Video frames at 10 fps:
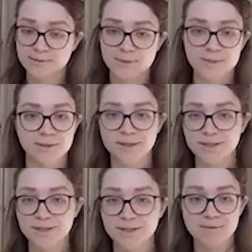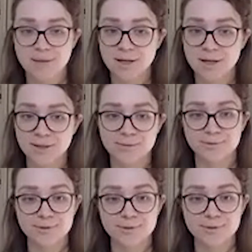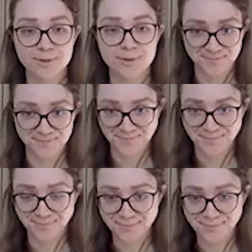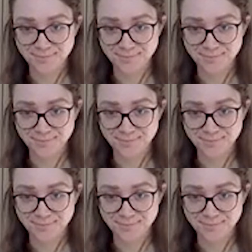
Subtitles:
how many database connections time out, and so on.